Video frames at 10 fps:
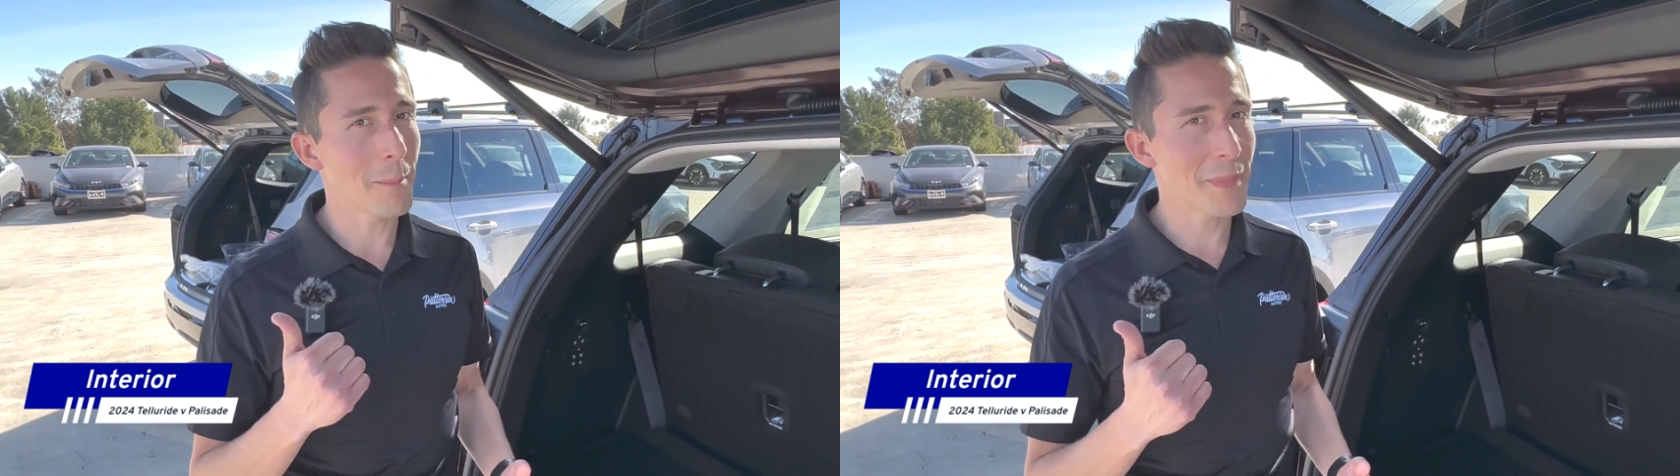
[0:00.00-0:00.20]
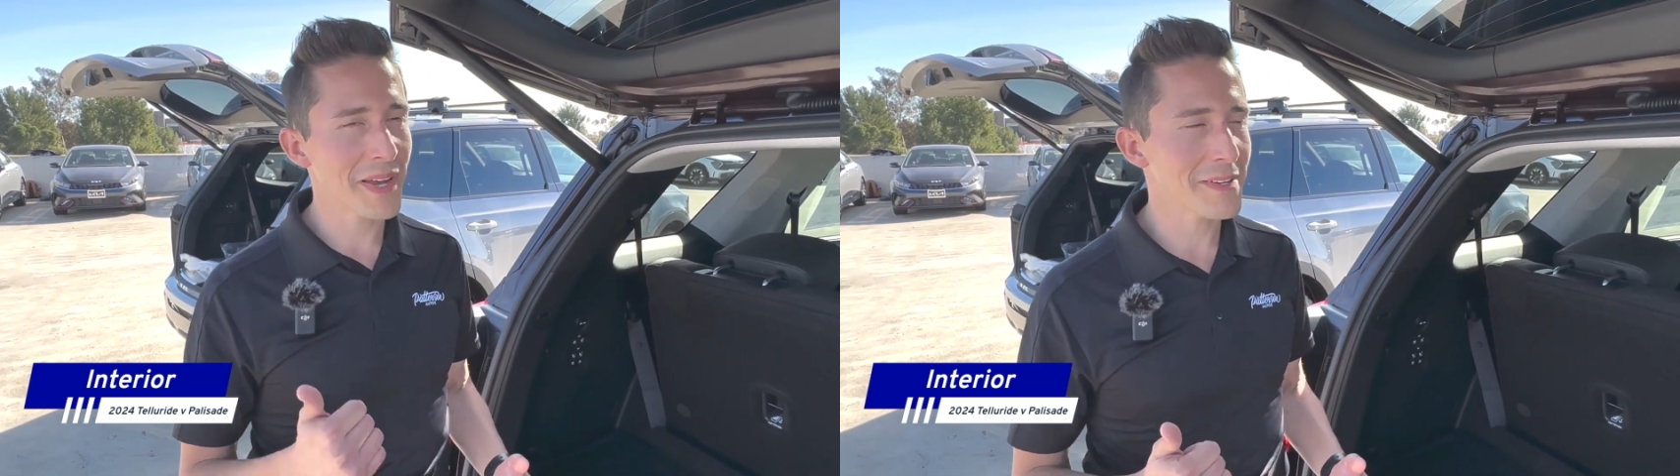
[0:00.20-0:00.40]

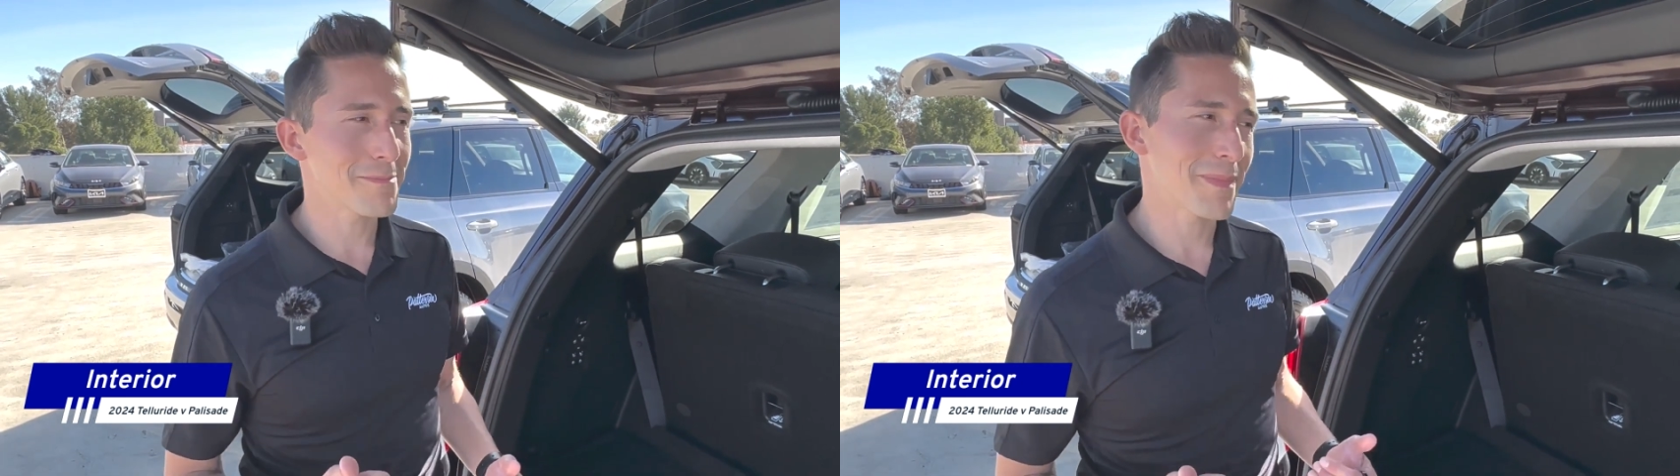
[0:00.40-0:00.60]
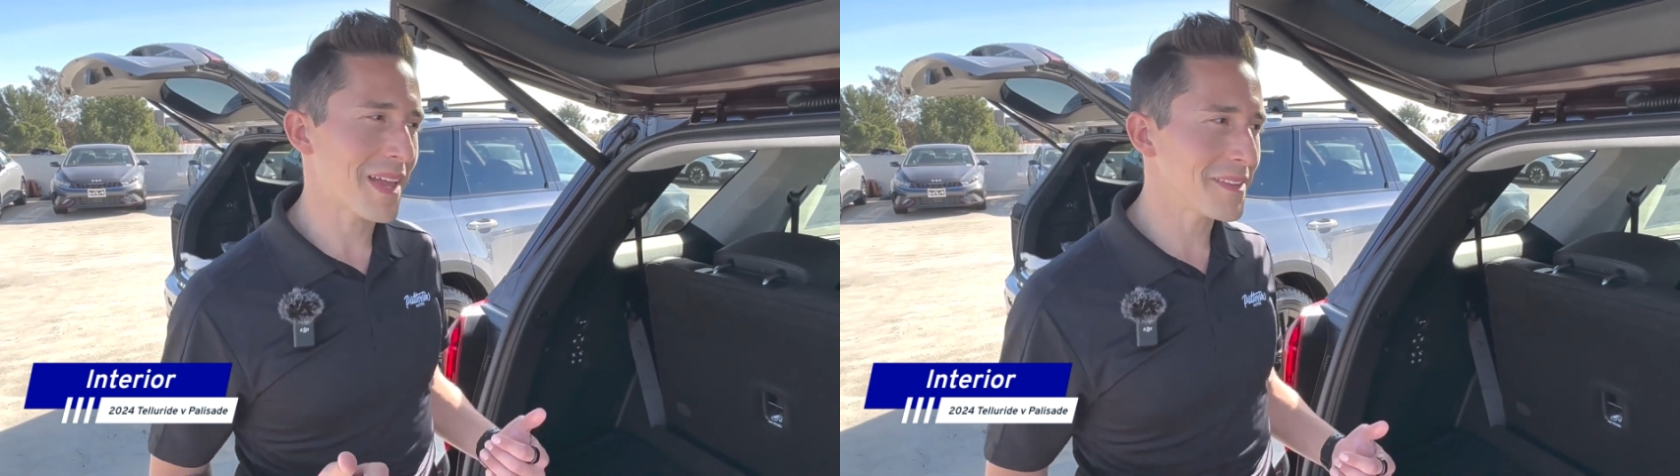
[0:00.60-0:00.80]
but
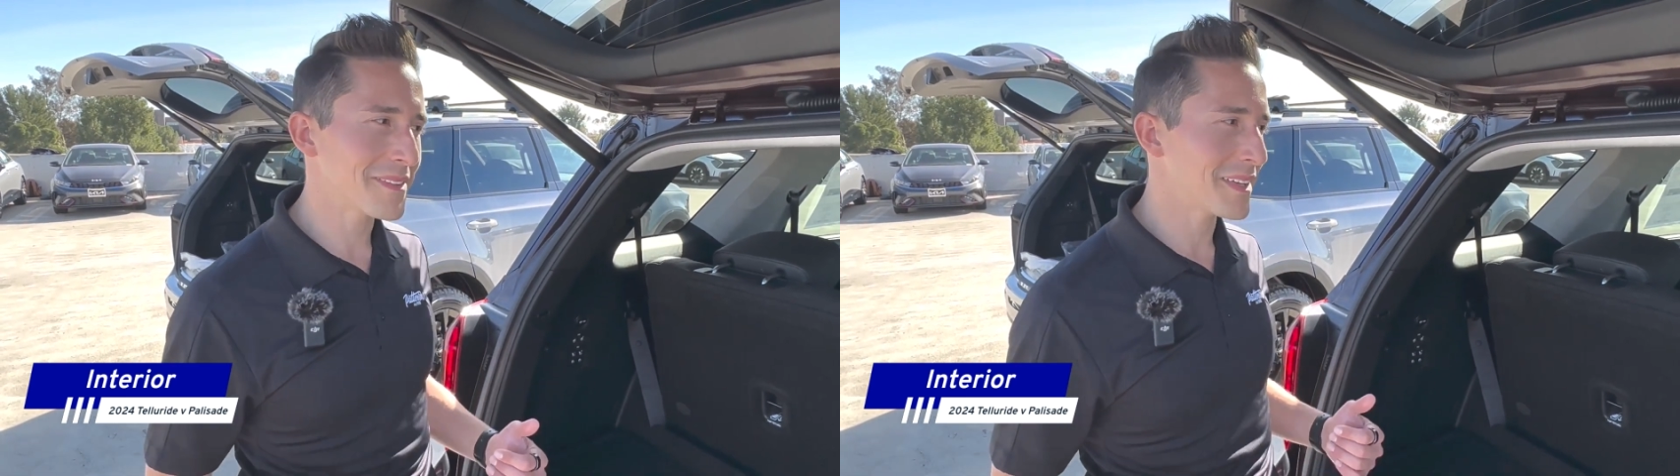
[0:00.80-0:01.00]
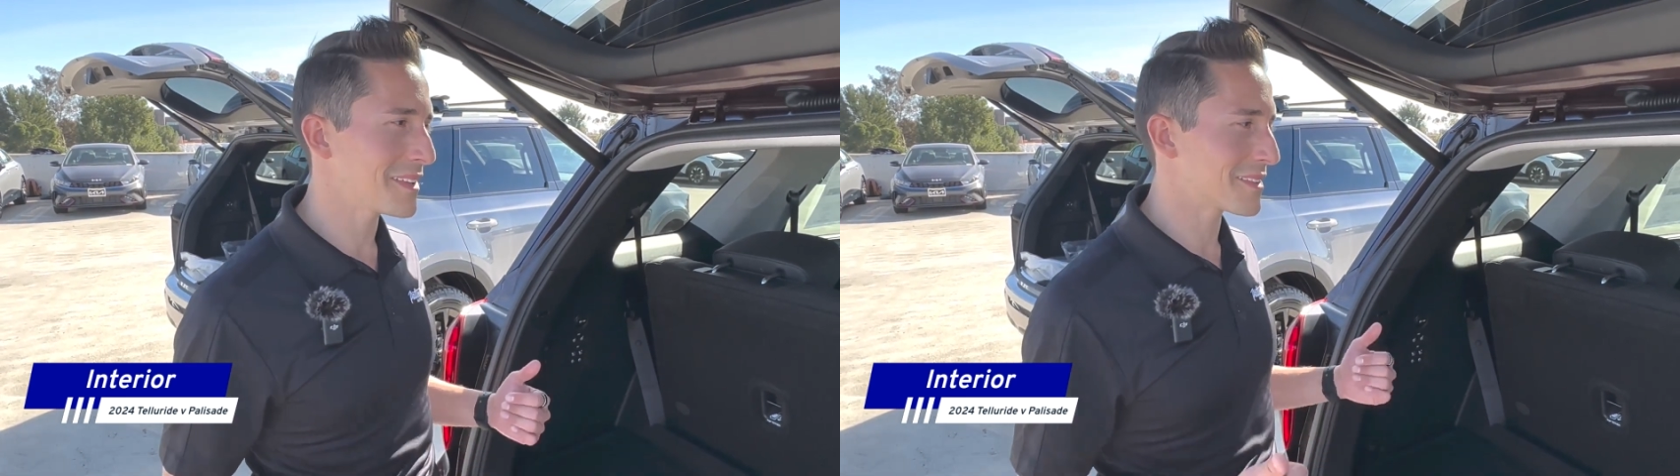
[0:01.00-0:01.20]

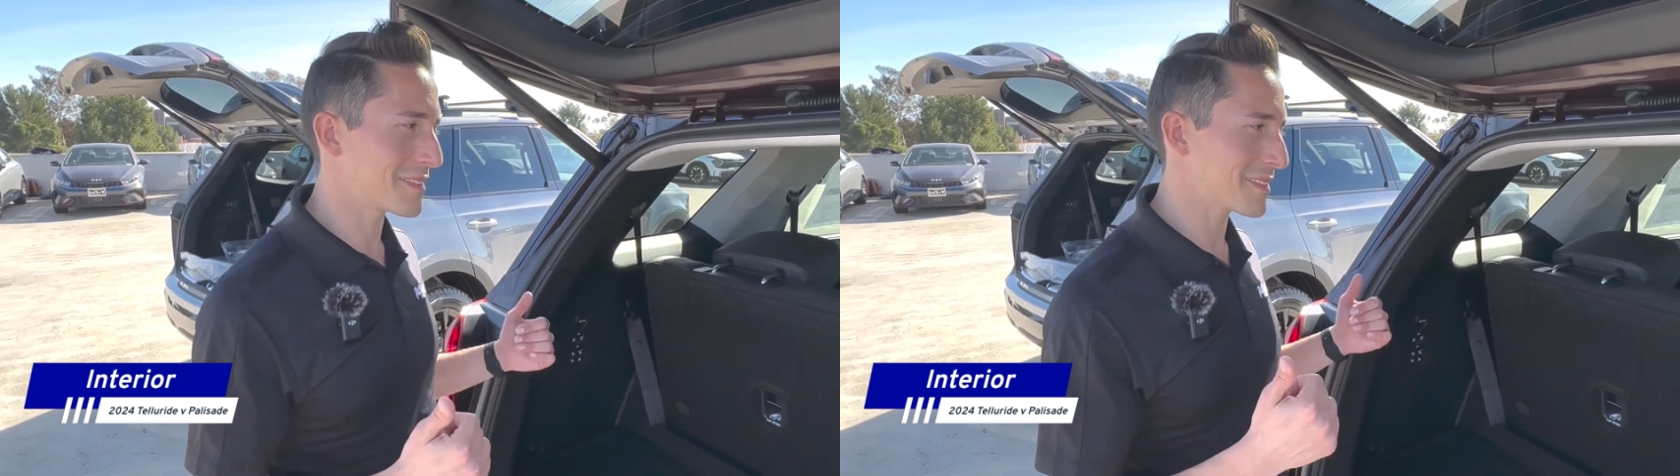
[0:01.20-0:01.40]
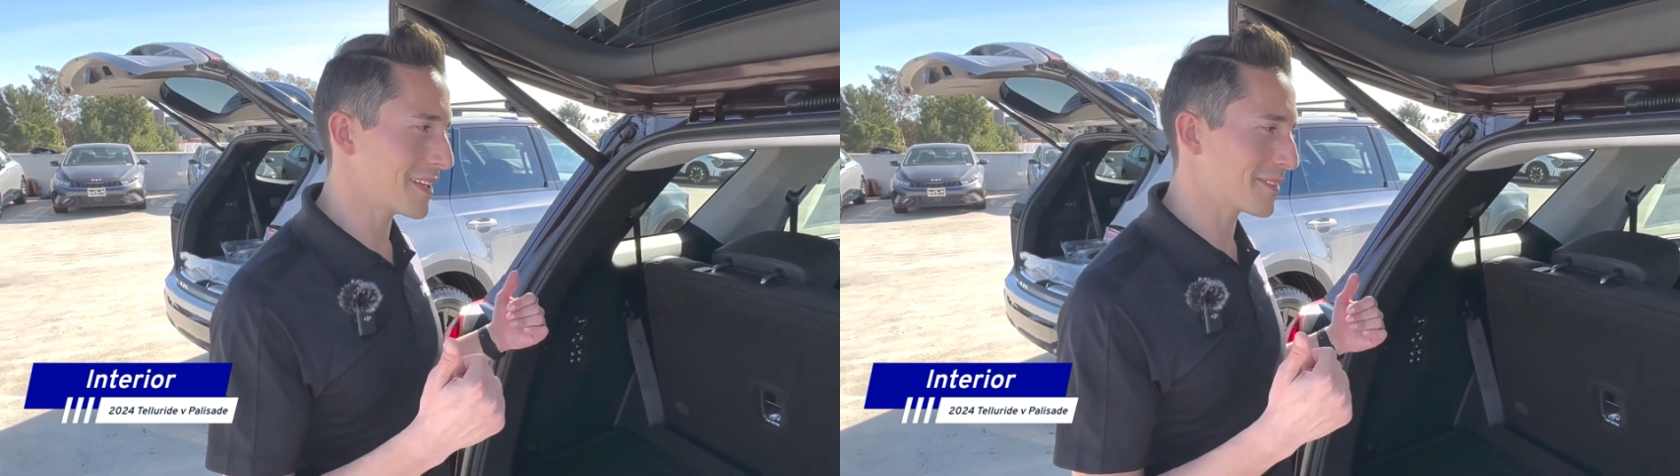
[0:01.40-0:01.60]
Palisade
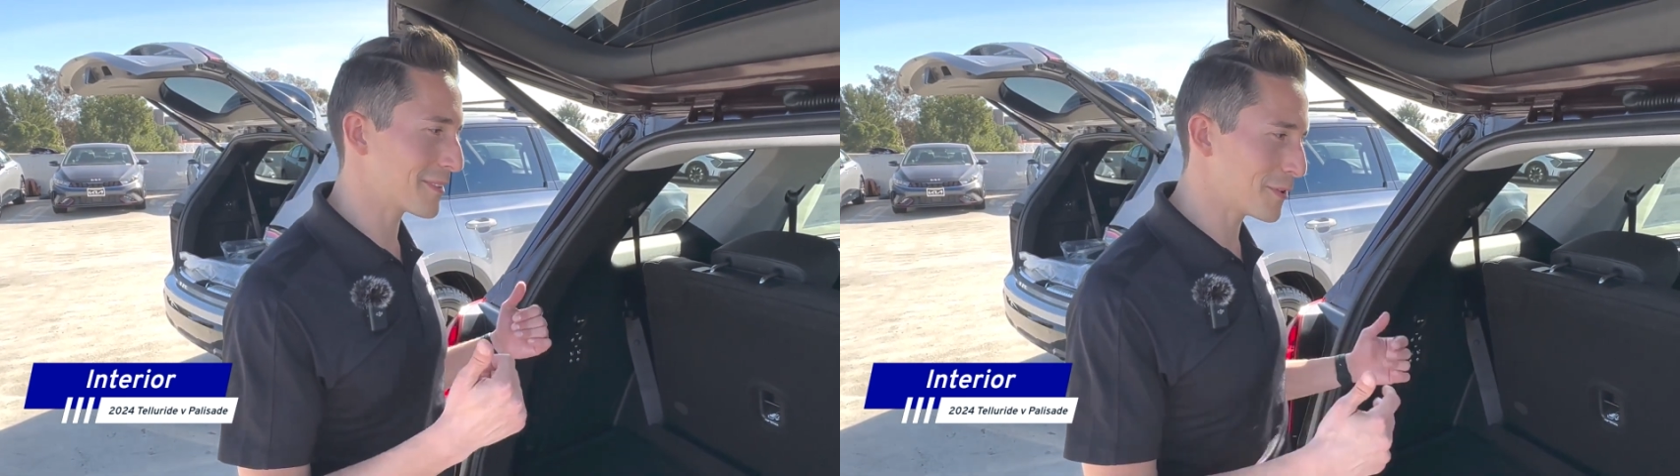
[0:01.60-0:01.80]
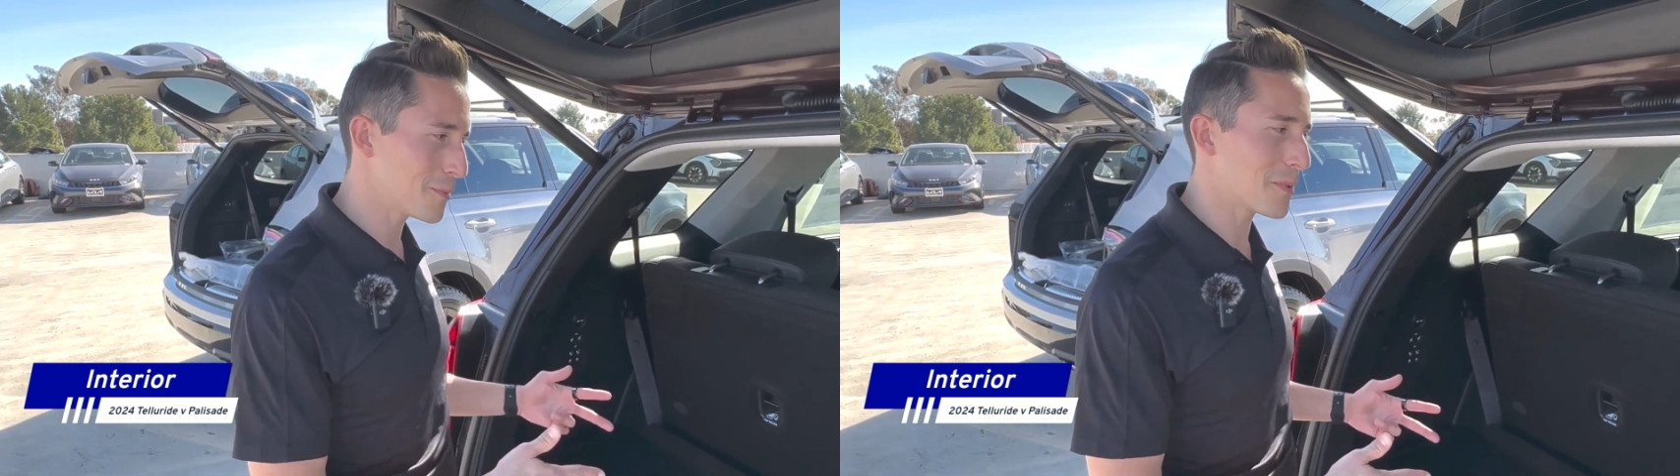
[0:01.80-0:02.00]
takes 2